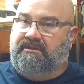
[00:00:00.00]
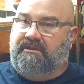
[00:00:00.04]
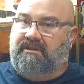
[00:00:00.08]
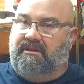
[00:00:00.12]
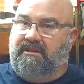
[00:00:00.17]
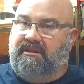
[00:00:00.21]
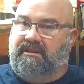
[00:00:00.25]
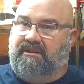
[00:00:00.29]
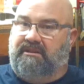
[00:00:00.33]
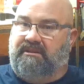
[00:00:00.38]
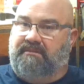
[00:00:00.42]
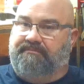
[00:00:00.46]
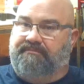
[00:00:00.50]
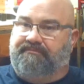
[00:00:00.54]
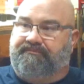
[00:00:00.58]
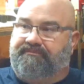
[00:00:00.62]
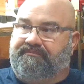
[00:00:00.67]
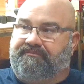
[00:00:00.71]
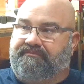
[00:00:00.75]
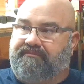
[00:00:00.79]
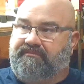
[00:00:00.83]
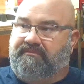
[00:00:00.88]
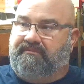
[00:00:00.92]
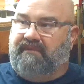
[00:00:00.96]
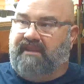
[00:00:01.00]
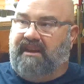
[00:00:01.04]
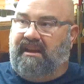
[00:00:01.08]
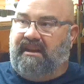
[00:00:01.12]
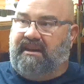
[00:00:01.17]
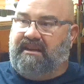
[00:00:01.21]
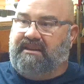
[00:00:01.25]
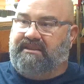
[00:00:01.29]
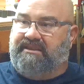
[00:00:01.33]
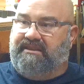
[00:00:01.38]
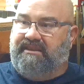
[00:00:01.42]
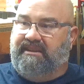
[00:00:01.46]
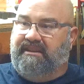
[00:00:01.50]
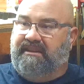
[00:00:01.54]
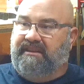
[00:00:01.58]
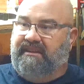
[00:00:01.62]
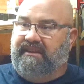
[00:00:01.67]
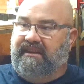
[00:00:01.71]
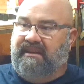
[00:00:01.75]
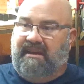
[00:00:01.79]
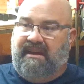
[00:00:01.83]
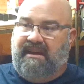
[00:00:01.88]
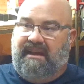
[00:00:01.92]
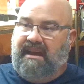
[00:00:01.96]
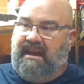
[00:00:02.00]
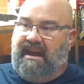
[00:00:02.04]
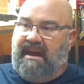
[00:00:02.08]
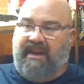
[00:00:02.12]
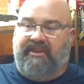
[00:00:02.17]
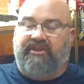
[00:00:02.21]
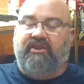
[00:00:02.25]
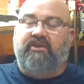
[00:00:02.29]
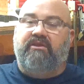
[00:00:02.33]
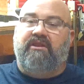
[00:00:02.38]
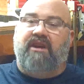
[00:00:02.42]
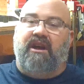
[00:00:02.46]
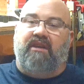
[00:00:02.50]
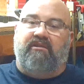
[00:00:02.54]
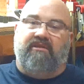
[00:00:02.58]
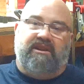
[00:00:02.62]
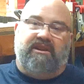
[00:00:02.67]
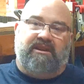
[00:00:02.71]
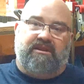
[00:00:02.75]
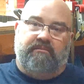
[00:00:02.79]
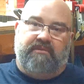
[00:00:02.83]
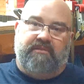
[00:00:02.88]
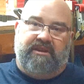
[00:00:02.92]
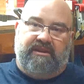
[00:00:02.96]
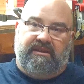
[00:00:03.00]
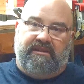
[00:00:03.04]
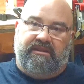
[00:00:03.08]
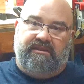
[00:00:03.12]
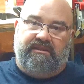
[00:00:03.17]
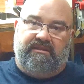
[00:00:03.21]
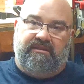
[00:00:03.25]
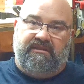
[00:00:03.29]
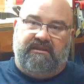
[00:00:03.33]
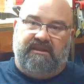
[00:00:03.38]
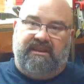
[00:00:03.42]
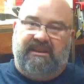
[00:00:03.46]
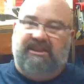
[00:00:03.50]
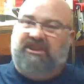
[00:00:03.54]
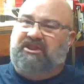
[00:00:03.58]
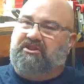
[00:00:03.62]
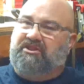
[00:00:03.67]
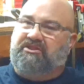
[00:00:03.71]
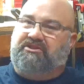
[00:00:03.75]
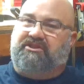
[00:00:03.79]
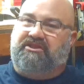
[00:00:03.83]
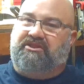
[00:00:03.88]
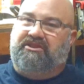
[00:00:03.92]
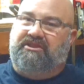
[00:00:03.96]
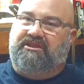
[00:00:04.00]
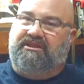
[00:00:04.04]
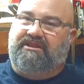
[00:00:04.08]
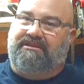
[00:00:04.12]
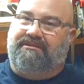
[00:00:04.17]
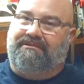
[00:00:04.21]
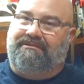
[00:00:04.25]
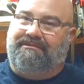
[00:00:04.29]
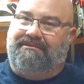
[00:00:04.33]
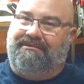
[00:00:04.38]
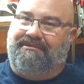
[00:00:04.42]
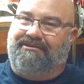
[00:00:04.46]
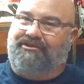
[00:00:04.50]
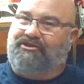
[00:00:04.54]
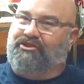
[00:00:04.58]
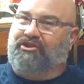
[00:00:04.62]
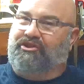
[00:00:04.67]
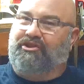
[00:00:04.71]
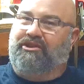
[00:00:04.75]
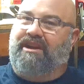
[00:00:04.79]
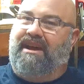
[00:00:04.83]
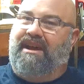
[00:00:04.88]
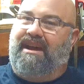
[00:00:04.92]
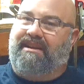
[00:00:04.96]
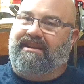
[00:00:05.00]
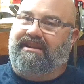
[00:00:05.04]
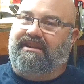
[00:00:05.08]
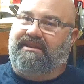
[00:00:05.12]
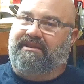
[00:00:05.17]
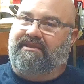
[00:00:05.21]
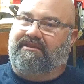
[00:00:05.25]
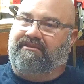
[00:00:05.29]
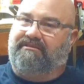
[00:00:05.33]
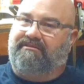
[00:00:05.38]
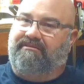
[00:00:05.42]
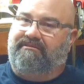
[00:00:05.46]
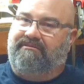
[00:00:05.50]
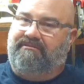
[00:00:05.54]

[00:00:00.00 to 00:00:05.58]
Like I said, I do not recommend it. It looks good. It's a good idea.